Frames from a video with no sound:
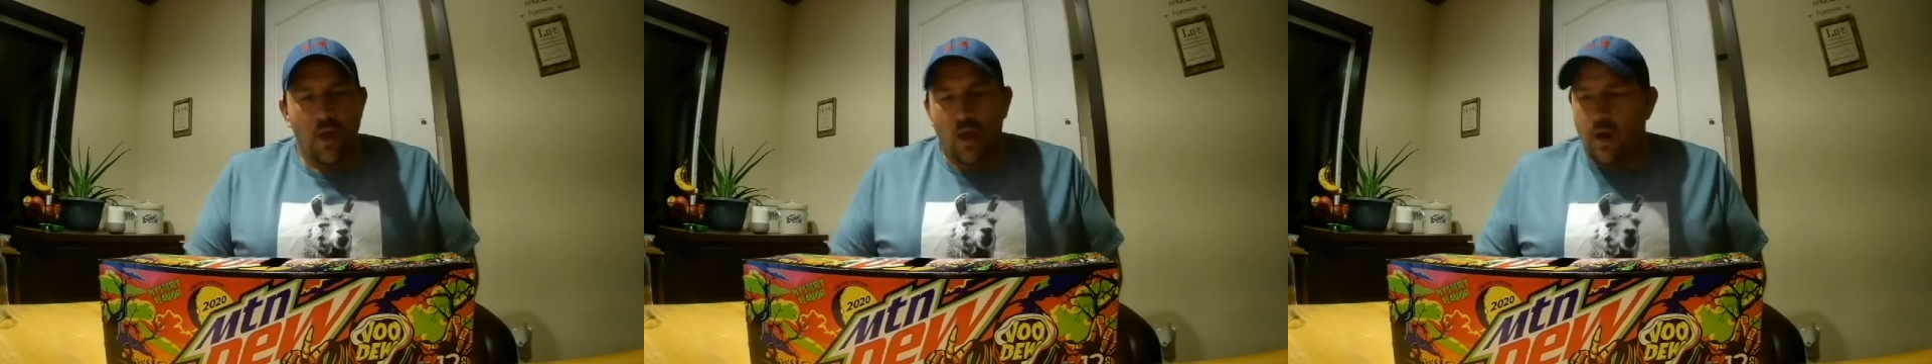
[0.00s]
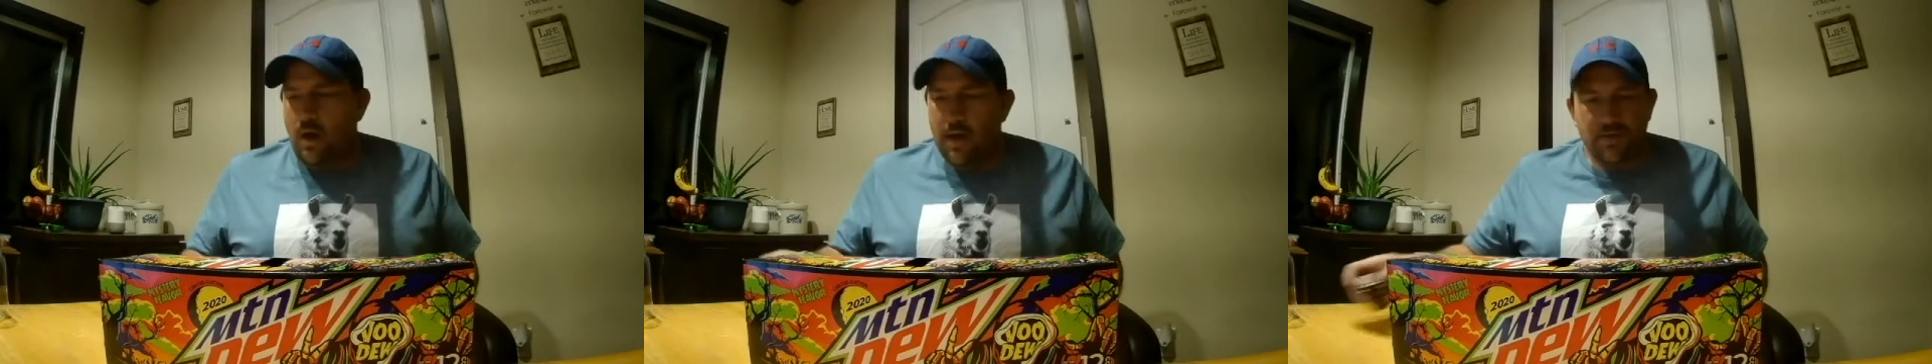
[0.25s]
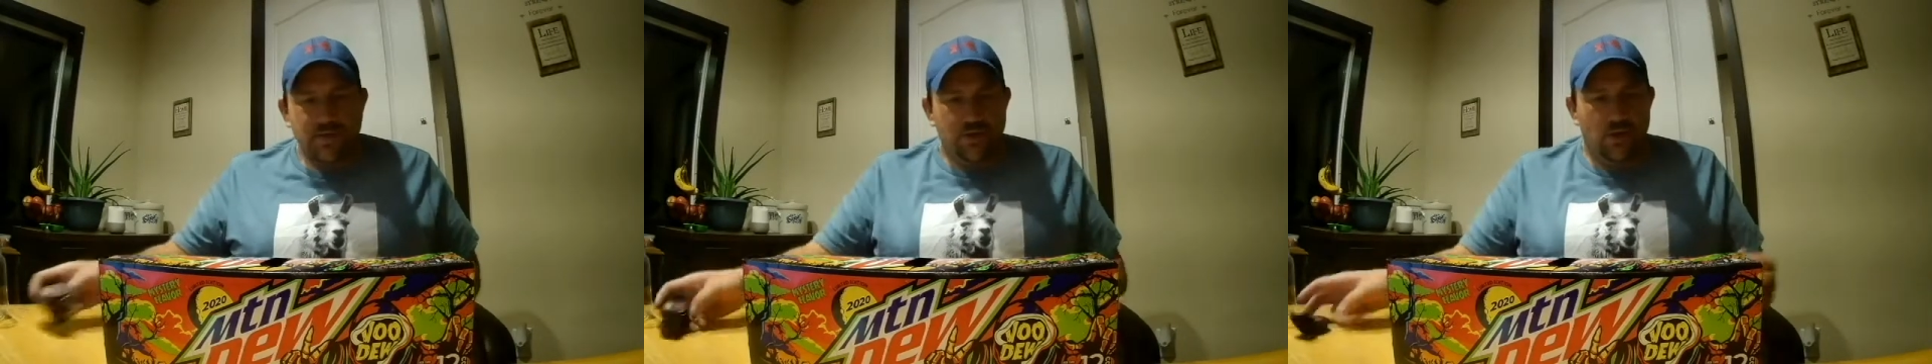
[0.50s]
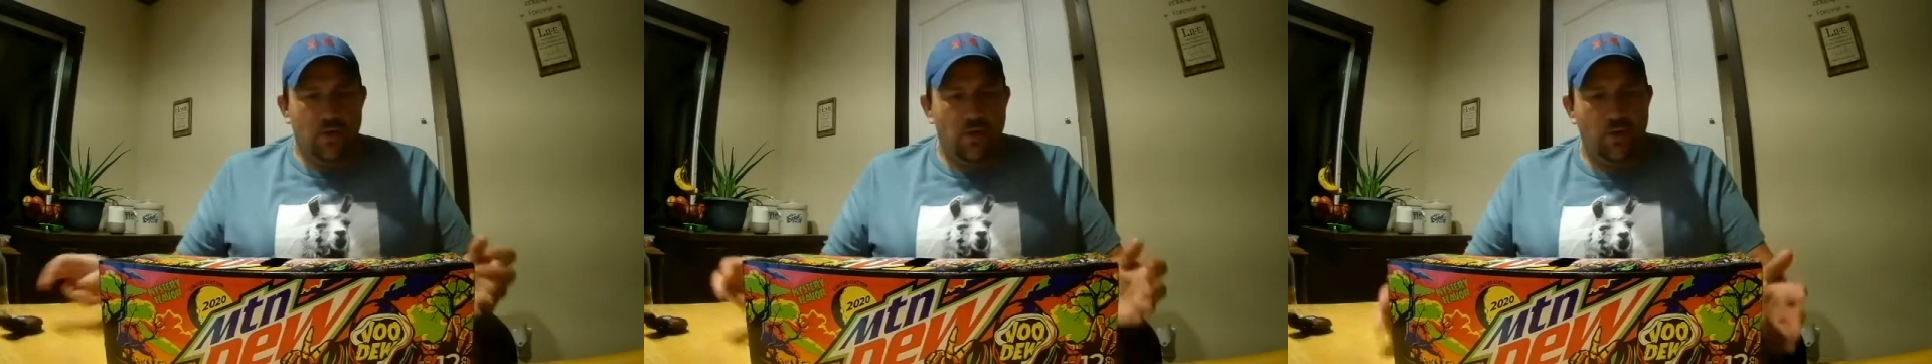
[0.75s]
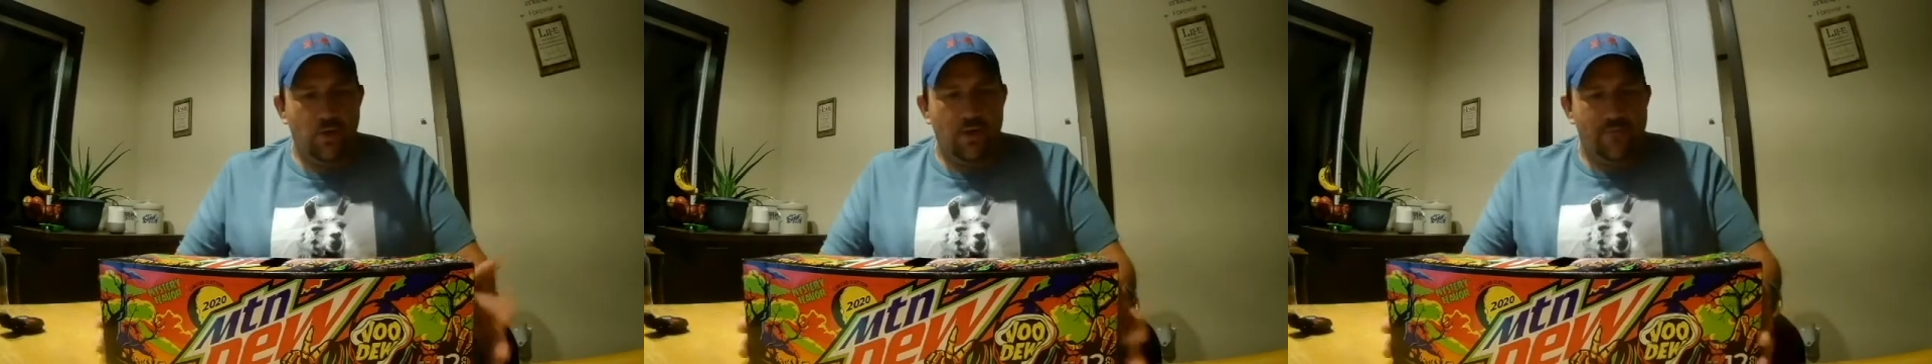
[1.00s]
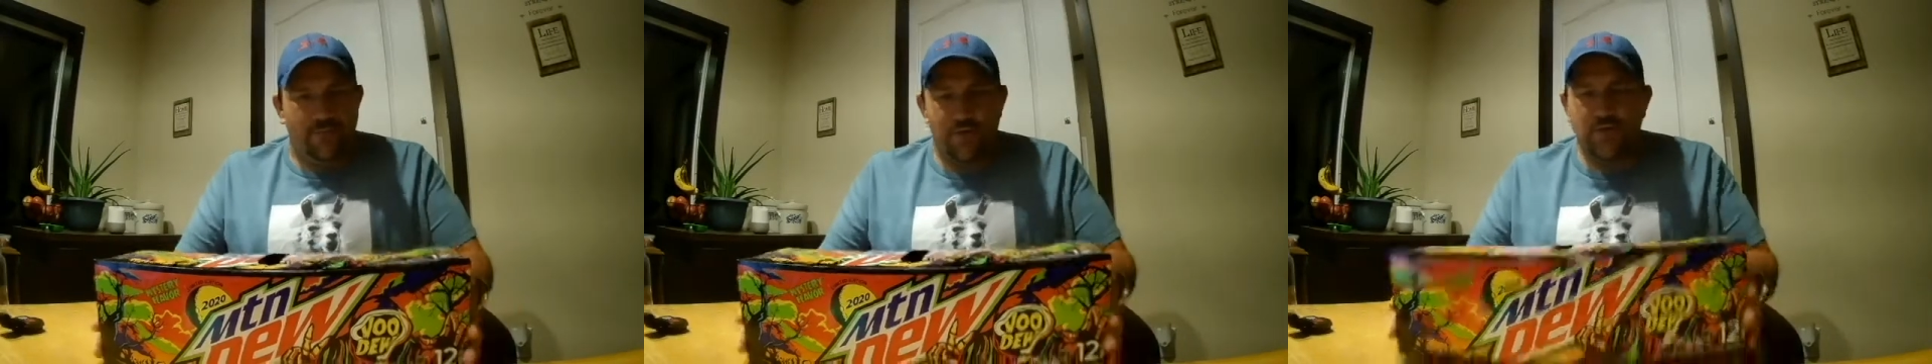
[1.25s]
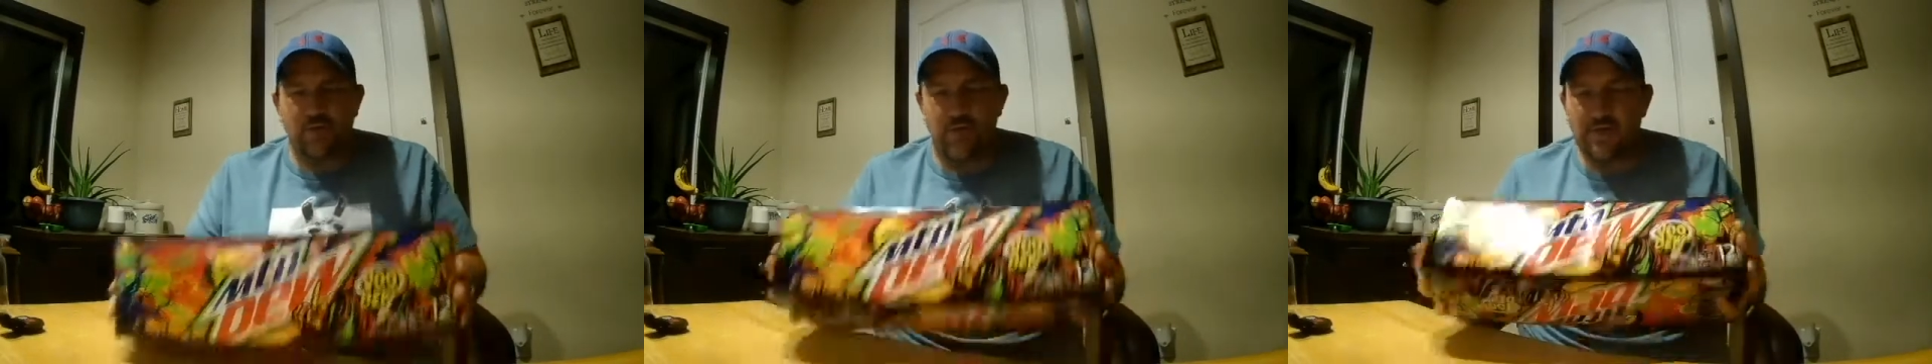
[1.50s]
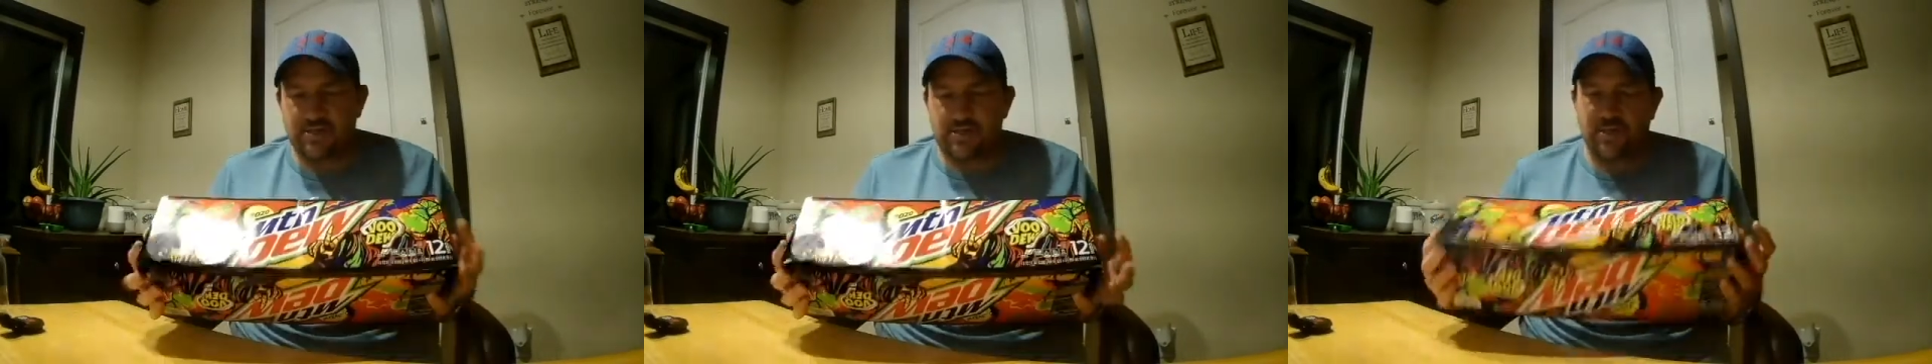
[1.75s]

All right, so first glance,